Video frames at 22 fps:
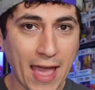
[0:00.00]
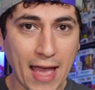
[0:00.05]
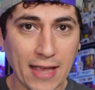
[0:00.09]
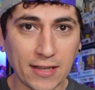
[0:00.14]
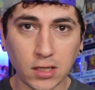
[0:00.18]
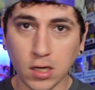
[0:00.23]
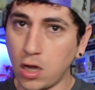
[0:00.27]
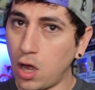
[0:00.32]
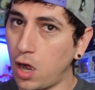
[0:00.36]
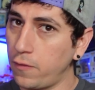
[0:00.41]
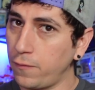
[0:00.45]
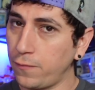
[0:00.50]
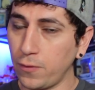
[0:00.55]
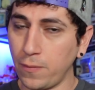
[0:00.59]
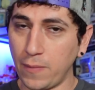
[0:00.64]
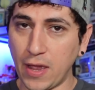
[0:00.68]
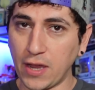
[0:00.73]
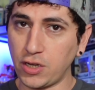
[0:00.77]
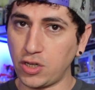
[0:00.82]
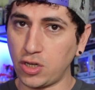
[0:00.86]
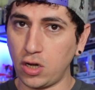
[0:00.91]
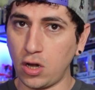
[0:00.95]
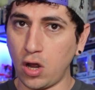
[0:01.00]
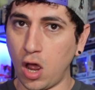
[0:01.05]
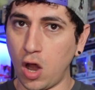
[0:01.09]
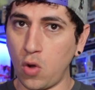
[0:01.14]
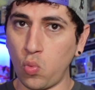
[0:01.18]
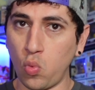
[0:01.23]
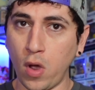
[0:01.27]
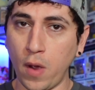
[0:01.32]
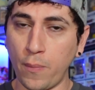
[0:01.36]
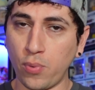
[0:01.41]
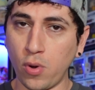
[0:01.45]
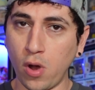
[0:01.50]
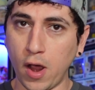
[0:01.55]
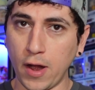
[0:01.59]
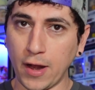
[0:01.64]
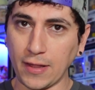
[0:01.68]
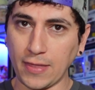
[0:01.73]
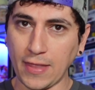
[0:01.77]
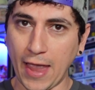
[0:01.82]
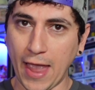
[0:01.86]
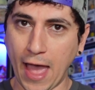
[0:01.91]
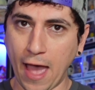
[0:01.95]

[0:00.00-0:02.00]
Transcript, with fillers: has confirmation on what product they